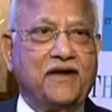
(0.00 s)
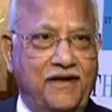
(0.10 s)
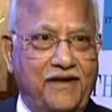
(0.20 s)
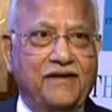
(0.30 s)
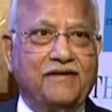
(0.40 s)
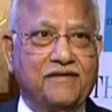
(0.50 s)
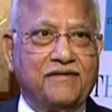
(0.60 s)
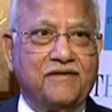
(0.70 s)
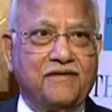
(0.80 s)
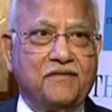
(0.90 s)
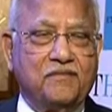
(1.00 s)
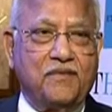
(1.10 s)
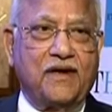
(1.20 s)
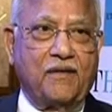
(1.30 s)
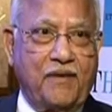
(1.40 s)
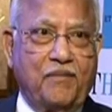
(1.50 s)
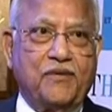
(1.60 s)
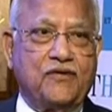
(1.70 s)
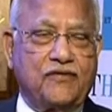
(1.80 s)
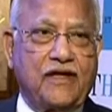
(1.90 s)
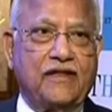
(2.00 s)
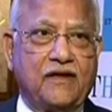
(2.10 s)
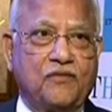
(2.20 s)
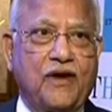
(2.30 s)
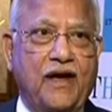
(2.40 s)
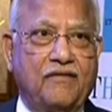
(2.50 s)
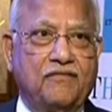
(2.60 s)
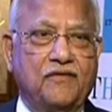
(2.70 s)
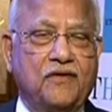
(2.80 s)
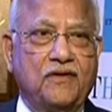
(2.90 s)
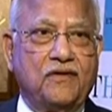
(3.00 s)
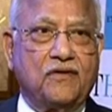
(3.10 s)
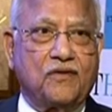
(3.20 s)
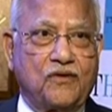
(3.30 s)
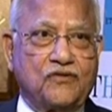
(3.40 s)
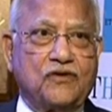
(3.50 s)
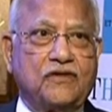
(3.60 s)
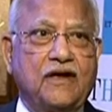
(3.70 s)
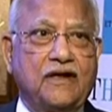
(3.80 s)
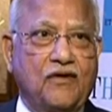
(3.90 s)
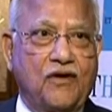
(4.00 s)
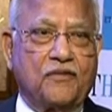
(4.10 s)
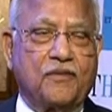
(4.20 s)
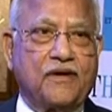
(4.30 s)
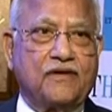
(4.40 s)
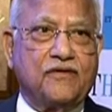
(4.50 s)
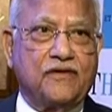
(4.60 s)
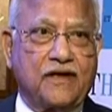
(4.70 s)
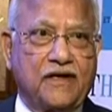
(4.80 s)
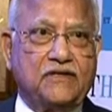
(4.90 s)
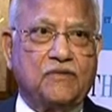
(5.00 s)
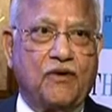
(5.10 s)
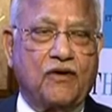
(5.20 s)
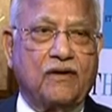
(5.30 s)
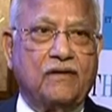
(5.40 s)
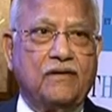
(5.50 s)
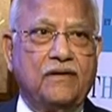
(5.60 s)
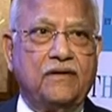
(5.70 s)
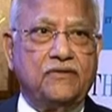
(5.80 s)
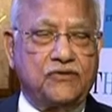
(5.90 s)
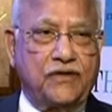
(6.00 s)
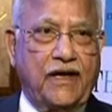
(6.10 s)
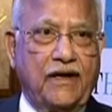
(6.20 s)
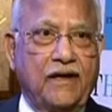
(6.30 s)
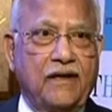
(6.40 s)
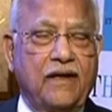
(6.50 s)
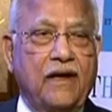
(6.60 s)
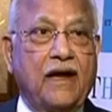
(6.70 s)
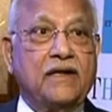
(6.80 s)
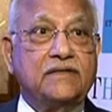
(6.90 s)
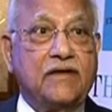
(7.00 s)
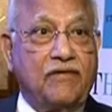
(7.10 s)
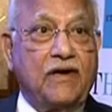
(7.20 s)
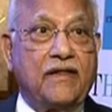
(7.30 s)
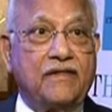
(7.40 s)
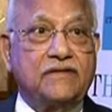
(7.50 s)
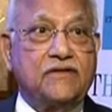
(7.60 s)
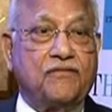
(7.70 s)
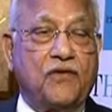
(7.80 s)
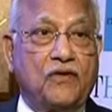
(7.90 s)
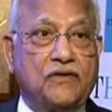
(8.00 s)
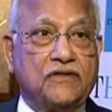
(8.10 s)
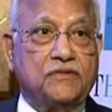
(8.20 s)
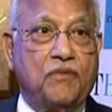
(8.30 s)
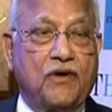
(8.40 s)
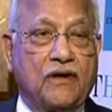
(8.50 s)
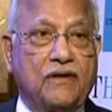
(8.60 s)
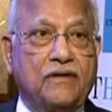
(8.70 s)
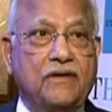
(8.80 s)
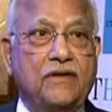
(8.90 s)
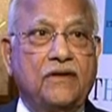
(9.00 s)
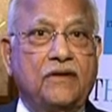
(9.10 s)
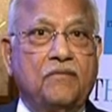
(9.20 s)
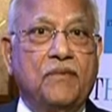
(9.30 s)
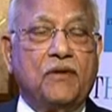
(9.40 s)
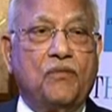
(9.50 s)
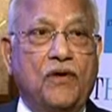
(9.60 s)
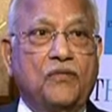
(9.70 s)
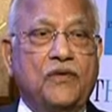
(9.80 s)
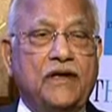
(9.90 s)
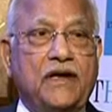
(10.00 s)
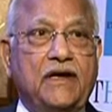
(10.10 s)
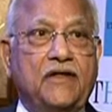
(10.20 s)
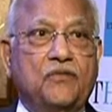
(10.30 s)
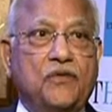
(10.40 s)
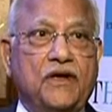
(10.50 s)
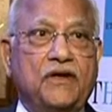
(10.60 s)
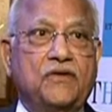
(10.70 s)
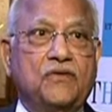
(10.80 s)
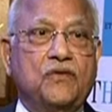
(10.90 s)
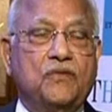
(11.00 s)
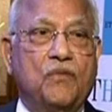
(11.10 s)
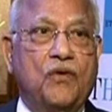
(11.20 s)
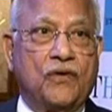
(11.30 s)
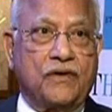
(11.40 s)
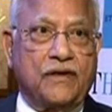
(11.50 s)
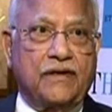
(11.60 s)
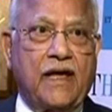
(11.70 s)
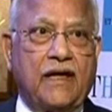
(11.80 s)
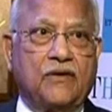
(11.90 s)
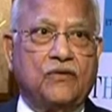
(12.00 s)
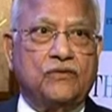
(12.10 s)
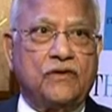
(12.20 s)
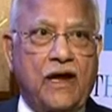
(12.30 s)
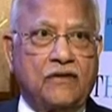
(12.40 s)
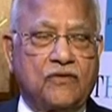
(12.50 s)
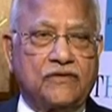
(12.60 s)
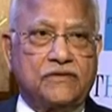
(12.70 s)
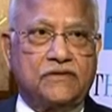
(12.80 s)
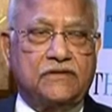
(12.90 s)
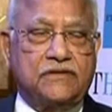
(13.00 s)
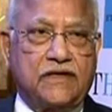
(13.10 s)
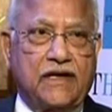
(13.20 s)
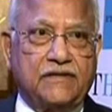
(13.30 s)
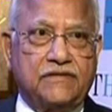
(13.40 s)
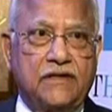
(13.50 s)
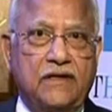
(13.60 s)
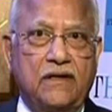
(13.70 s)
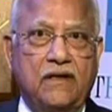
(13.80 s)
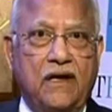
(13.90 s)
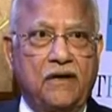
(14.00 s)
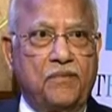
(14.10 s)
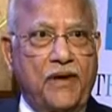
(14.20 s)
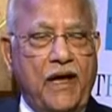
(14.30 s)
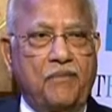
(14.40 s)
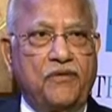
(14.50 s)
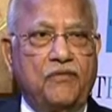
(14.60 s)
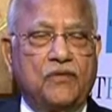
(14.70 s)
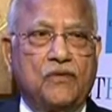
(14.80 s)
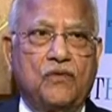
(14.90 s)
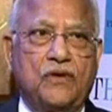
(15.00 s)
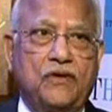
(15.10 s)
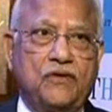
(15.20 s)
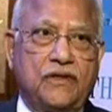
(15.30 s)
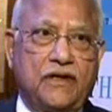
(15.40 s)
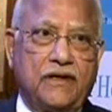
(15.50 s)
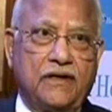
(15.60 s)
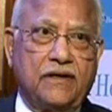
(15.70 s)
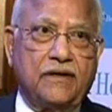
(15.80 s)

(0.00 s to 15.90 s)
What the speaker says: he did. But I'm happy to say that we have close to 30 hospitals on the REACH model today, and several others have followed this model. But what we need is we need to do more in the tier 2, tier 3 cities, and perhaps even go into the